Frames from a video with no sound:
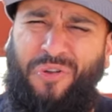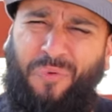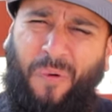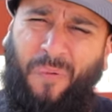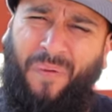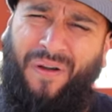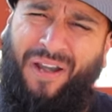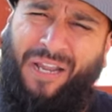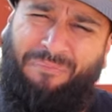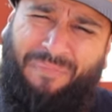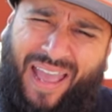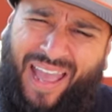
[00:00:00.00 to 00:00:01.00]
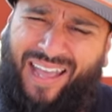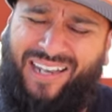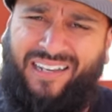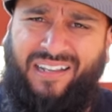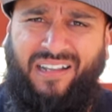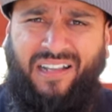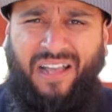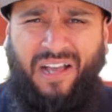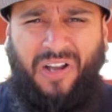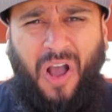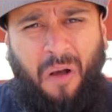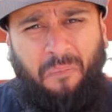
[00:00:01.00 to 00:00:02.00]
you were wearing, man.
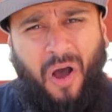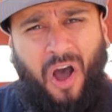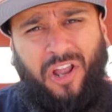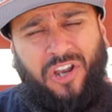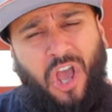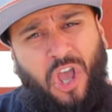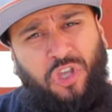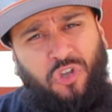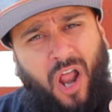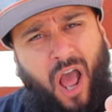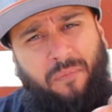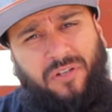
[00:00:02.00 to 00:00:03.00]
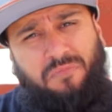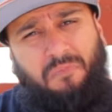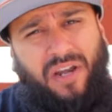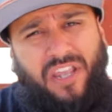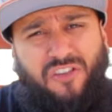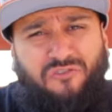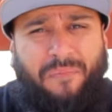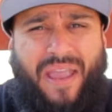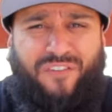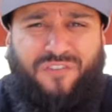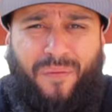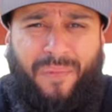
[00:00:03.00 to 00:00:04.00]
Come on. You know how much money you've
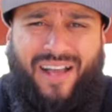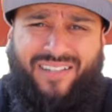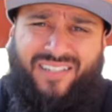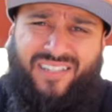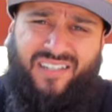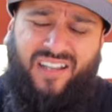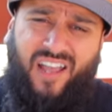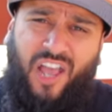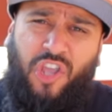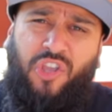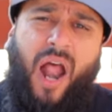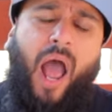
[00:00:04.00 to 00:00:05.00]
made from us? You know